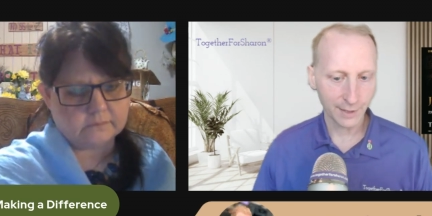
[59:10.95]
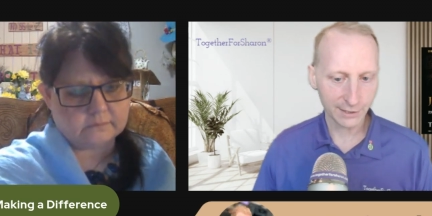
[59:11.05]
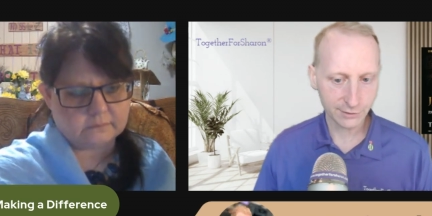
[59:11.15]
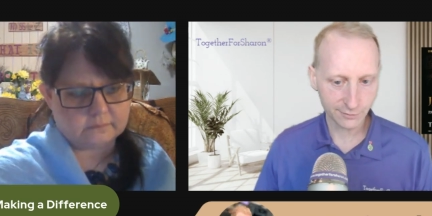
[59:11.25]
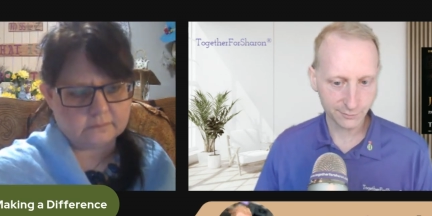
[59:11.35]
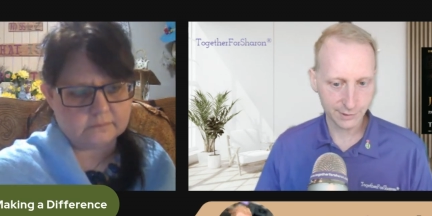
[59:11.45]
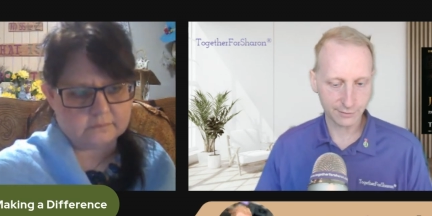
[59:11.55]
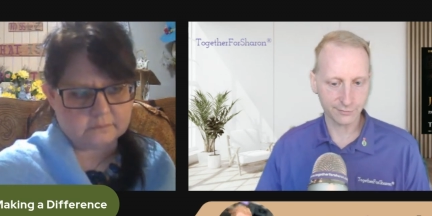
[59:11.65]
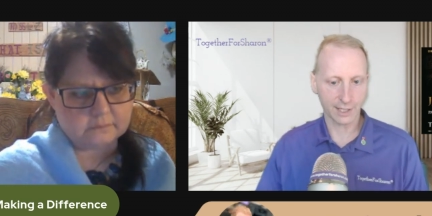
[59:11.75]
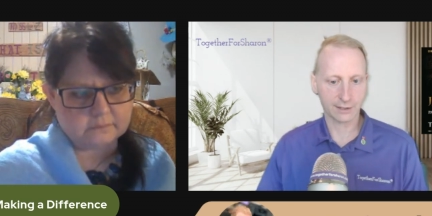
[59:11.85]
Speaker 1: Not sure if
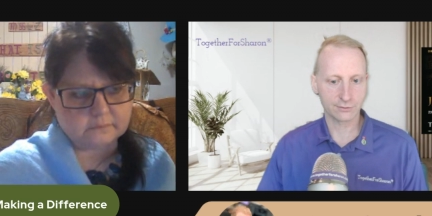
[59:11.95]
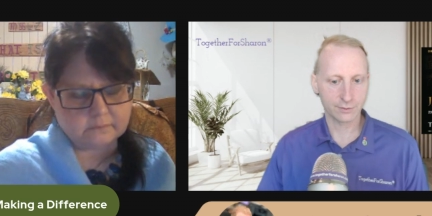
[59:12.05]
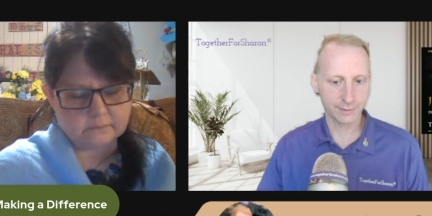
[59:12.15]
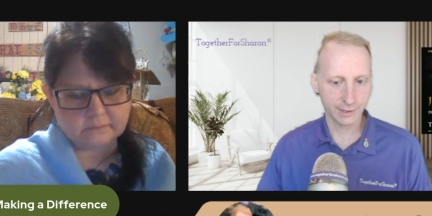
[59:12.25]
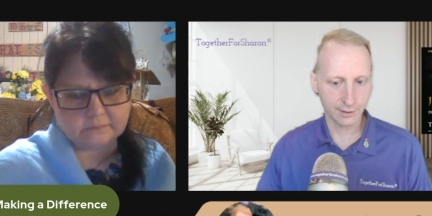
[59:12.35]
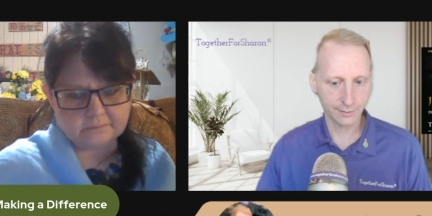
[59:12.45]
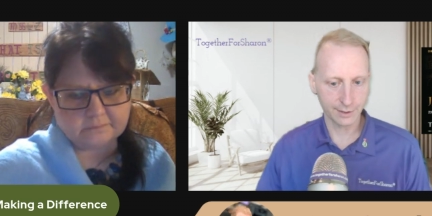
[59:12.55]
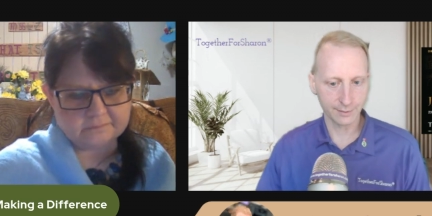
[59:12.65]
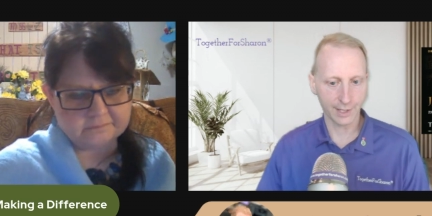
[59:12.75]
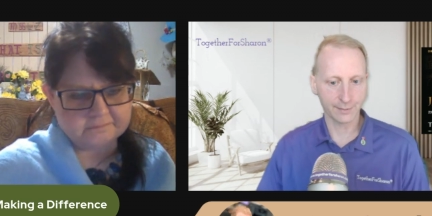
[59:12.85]
Mr. Fox will be there,
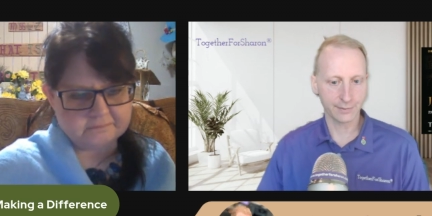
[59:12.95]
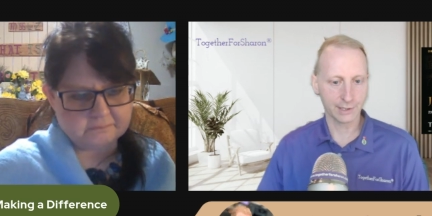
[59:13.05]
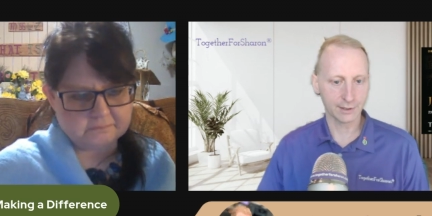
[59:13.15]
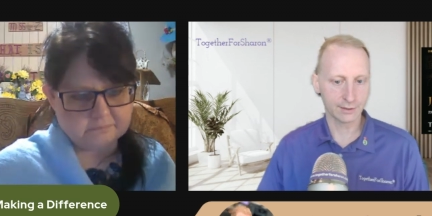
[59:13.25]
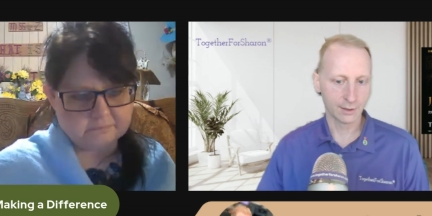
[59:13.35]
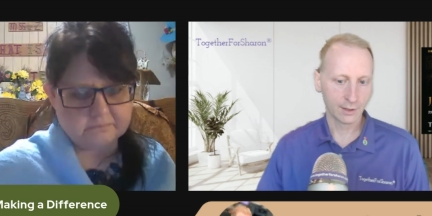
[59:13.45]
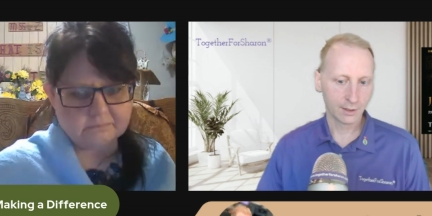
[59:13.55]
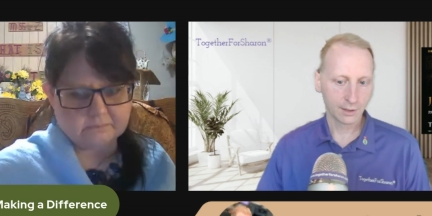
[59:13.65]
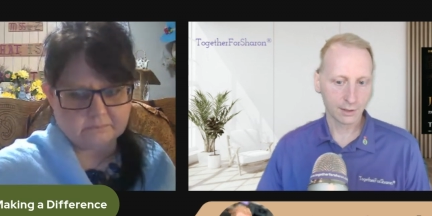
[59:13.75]
but he might be, and